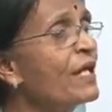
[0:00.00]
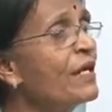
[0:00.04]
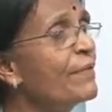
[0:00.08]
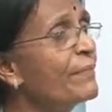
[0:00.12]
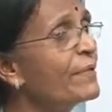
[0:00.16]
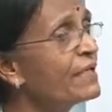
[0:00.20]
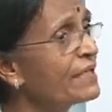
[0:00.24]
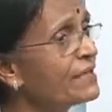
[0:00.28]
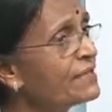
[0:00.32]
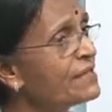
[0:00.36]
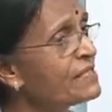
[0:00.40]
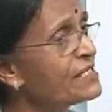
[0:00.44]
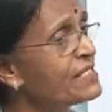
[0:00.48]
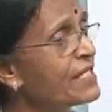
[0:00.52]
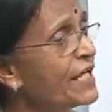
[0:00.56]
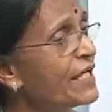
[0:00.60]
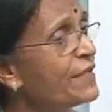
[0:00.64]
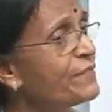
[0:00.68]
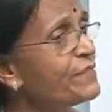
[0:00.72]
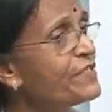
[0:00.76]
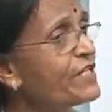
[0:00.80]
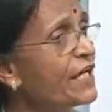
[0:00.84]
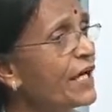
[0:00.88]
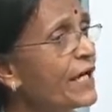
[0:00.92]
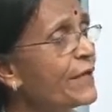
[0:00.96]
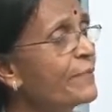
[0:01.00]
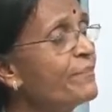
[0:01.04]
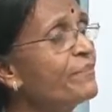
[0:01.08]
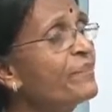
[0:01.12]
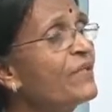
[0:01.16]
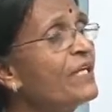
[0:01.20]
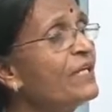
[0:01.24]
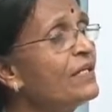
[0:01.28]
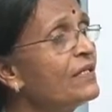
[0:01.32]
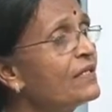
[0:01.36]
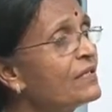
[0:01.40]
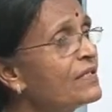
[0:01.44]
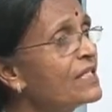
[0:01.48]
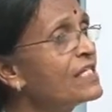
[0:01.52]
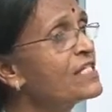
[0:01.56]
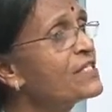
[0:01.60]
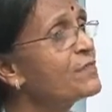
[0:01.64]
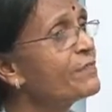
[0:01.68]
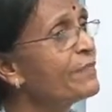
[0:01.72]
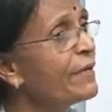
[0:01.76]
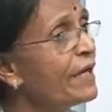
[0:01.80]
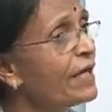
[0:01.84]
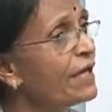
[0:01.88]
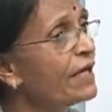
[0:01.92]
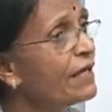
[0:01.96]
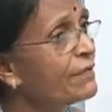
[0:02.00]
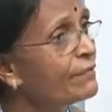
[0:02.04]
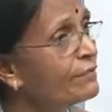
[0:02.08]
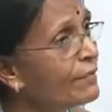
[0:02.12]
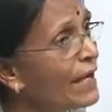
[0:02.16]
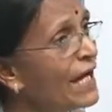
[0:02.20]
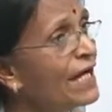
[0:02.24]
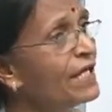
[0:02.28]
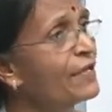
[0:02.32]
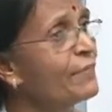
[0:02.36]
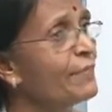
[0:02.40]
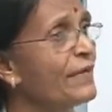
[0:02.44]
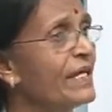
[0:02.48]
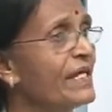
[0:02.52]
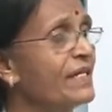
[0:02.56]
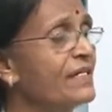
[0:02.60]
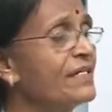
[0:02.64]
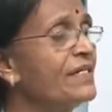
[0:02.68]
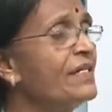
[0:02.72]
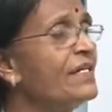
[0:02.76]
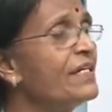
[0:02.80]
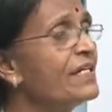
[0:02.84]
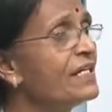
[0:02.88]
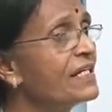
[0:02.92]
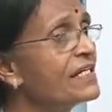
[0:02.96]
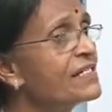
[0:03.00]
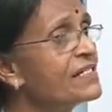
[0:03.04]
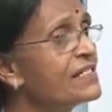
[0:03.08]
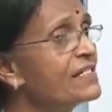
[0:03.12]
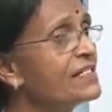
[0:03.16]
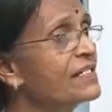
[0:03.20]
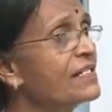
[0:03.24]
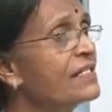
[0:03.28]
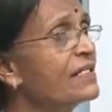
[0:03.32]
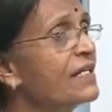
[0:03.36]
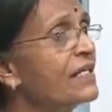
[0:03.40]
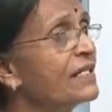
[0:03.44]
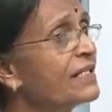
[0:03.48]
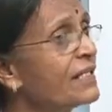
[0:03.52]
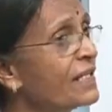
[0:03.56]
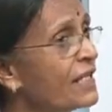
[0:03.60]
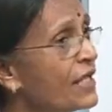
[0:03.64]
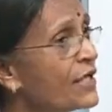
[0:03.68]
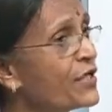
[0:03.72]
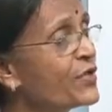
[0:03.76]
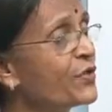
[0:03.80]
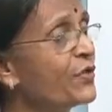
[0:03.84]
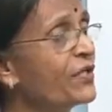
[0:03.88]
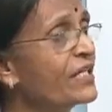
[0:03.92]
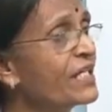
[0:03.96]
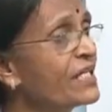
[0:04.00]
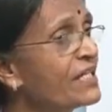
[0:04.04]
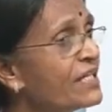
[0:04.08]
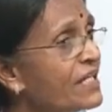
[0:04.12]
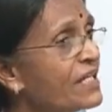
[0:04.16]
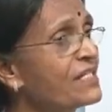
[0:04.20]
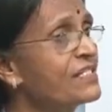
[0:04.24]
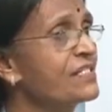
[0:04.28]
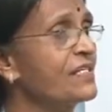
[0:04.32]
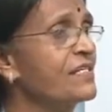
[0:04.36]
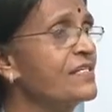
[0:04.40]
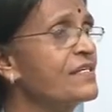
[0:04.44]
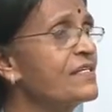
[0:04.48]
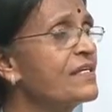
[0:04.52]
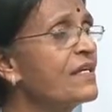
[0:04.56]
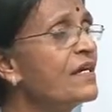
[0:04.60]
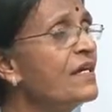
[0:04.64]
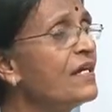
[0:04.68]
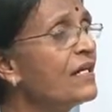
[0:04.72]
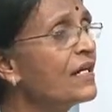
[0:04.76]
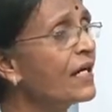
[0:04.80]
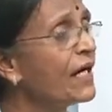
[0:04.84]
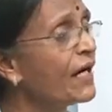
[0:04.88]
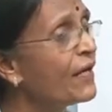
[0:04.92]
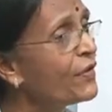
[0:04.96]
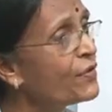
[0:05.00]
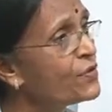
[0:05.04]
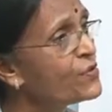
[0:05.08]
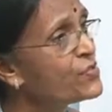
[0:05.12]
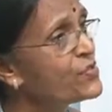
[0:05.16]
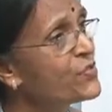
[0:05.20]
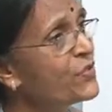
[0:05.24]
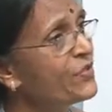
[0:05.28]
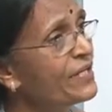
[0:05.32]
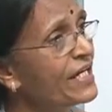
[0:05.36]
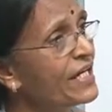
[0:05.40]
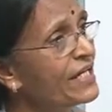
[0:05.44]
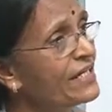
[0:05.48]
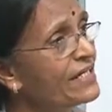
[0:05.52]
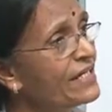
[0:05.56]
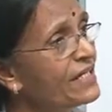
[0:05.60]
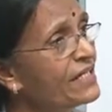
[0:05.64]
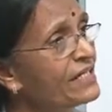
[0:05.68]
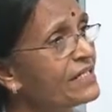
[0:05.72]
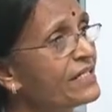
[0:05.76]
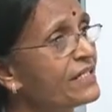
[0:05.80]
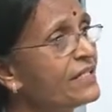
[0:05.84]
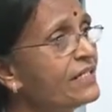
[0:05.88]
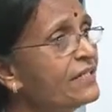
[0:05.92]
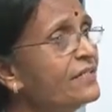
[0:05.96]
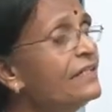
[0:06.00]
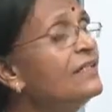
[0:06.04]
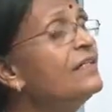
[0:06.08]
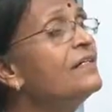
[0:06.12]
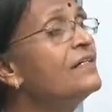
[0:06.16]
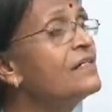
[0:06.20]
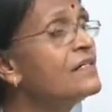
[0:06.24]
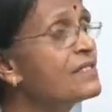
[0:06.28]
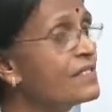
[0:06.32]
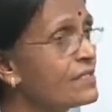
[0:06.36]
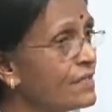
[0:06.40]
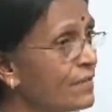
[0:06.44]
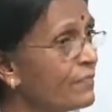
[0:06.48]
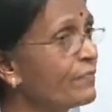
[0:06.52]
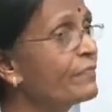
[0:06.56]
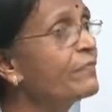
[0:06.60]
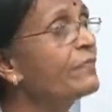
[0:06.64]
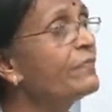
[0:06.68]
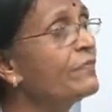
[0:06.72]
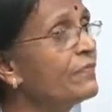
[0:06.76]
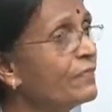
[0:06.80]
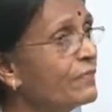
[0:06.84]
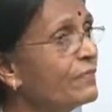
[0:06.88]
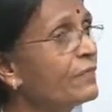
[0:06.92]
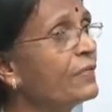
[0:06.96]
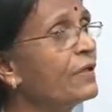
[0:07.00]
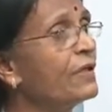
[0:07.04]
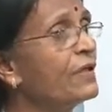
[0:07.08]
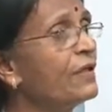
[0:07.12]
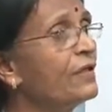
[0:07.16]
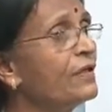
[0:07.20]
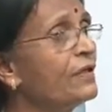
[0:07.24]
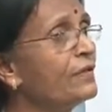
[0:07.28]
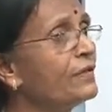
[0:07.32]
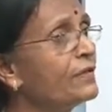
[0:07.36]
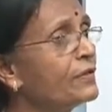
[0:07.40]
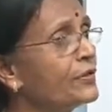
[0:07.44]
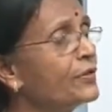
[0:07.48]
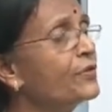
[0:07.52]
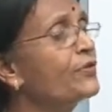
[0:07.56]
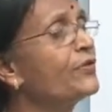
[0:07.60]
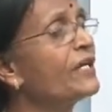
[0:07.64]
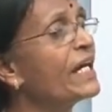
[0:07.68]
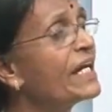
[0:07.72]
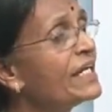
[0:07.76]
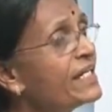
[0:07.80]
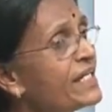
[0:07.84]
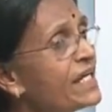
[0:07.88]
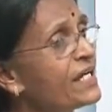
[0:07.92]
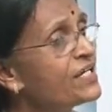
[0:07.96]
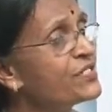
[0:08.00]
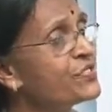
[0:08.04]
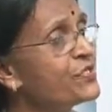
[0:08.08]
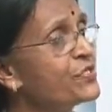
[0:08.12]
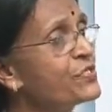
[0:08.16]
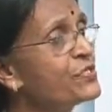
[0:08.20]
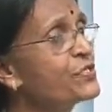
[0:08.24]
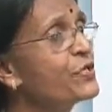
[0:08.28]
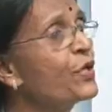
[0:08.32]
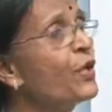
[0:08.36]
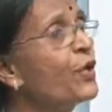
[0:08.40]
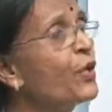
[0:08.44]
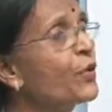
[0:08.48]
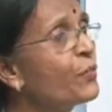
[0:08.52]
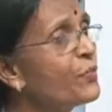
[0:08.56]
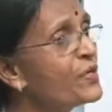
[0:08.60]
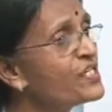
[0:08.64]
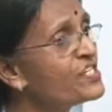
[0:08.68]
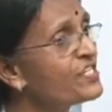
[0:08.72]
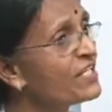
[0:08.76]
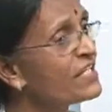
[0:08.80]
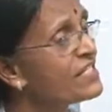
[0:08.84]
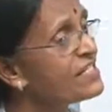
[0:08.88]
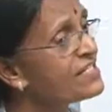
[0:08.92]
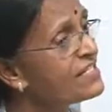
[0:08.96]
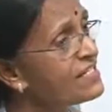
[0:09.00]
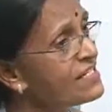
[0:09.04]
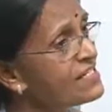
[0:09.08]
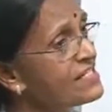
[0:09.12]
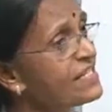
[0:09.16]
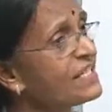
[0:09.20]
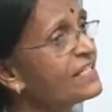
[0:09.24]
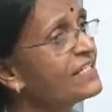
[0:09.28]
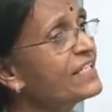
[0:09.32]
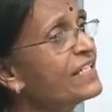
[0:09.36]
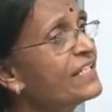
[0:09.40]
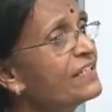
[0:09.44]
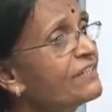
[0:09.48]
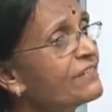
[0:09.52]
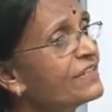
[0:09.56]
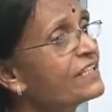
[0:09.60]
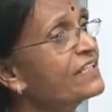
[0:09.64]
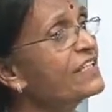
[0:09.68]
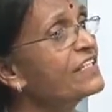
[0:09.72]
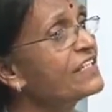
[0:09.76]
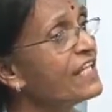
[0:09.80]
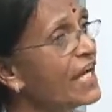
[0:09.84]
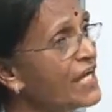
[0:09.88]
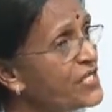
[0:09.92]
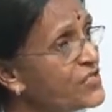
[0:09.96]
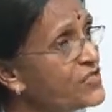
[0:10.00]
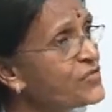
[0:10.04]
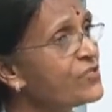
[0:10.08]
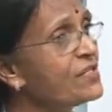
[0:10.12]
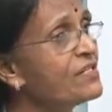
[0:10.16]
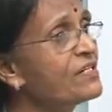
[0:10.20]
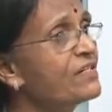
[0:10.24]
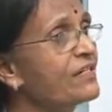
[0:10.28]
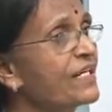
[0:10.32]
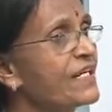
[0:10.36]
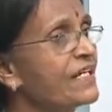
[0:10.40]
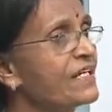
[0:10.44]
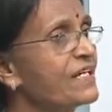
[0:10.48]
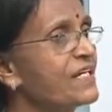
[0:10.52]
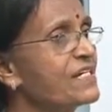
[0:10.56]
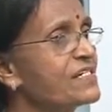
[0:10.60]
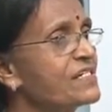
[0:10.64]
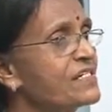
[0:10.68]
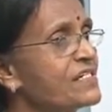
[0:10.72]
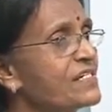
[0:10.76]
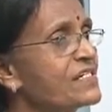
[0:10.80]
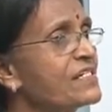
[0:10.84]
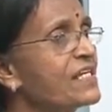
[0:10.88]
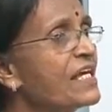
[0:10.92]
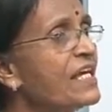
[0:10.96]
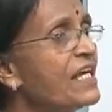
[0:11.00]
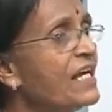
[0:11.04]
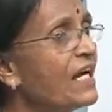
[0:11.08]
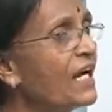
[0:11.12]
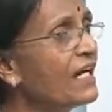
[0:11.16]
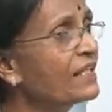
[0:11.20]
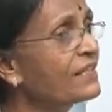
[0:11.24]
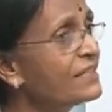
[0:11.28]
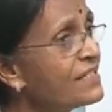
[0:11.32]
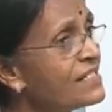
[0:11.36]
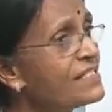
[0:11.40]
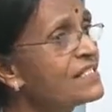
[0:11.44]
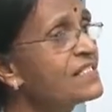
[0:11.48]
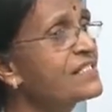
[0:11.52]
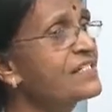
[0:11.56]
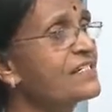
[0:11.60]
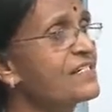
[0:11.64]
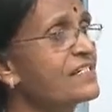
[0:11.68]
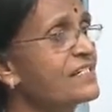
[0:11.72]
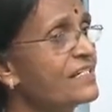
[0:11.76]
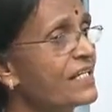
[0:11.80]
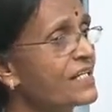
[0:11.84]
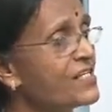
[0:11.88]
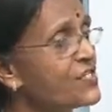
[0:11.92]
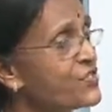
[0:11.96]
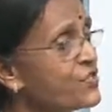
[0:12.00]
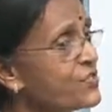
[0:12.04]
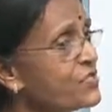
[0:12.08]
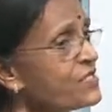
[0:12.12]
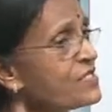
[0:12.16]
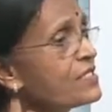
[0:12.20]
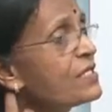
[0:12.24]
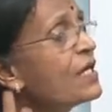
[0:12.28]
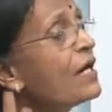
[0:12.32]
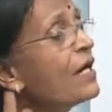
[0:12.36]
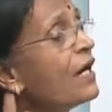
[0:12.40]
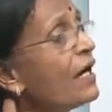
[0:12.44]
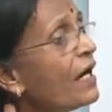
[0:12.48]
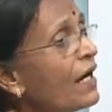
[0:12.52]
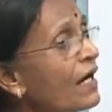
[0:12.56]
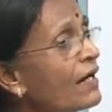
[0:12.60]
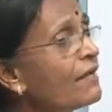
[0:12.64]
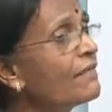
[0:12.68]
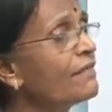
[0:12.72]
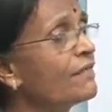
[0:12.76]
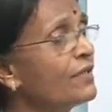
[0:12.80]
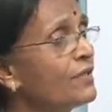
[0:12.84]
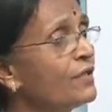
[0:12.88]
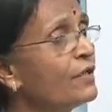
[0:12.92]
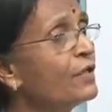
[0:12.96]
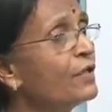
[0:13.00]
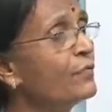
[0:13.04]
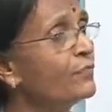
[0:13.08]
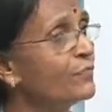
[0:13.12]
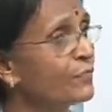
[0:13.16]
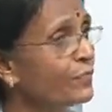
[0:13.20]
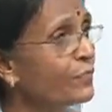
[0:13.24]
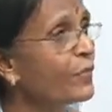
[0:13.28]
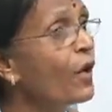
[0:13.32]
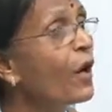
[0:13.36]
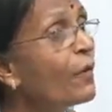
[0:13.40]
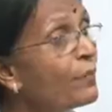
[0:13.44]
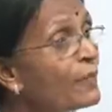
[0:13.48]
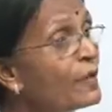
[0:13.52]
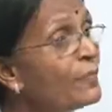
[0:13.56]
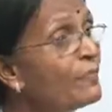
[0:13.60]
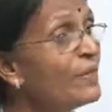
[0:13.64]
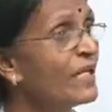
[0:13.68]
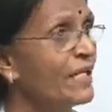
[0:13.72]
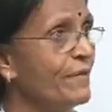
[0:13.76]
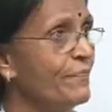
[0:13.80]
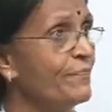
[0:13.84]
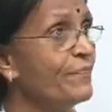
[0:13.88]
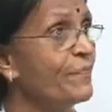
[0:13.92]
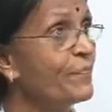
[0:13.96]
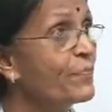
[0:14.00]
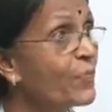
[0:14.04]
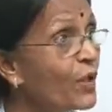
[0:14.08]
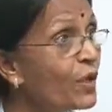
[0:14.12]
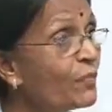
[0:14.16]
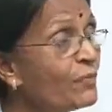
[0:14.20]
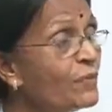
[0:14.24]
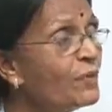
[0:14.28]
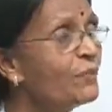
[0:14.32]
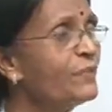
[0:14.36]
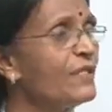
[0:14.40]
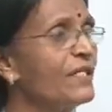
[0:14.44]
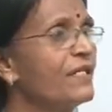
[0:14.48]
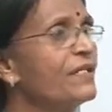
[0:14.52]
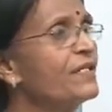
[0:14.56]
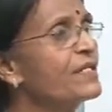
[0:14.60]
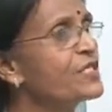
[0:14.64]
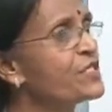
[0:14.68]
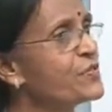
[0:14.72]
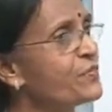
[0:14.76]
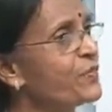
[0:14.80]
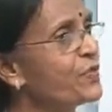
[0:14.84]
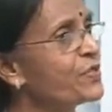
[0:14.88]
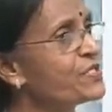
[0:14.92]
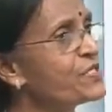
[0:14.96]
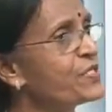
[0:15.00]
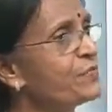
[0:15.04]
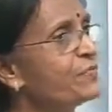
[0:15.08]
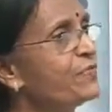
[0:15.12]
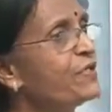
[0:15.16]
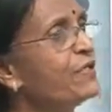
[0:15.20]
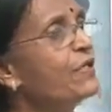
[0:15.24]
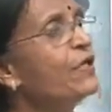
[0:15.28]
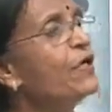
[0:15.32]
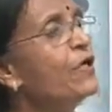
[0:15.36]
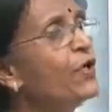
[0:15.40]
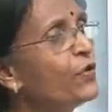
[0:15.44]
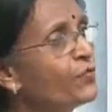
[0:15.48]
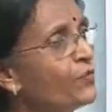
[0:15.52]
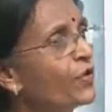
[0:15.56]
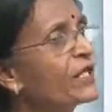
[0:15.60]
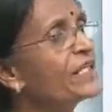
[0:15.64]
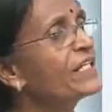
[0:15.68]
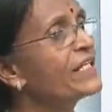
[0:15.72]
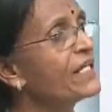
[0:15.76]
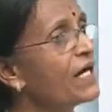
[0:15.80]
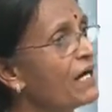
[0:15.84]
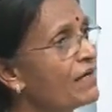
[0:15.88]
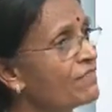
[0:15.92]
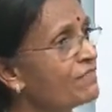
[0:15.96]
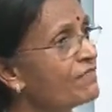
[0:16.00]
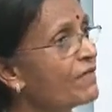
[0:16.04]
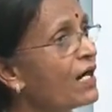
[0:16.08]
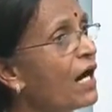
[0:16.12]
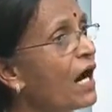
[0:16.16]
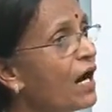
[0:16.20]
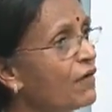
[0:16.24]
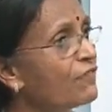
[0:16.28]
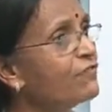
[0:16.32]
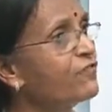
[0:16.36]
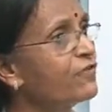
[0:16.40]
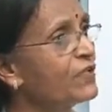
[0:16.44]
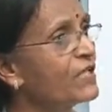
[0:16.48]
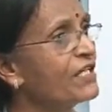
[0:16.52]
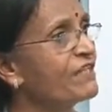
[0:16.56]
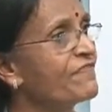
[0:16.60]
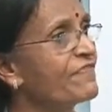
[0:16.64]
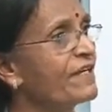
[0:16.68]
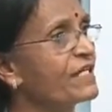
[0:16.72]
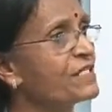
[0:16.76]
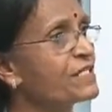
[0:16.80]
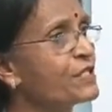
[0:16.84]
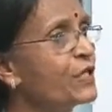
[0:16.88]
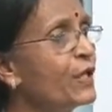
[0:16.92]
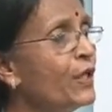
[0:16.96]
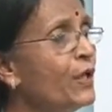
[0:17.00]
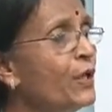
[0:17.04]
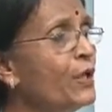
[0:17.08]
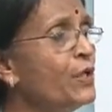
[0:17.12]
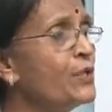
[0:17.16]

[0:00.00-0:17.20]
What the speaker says: But at the same time, these man-made electrical and electronic gadgets are also radiating some radiations which are intersecting with the natural radiations, and these intersections are probably responsible for the harmful effects.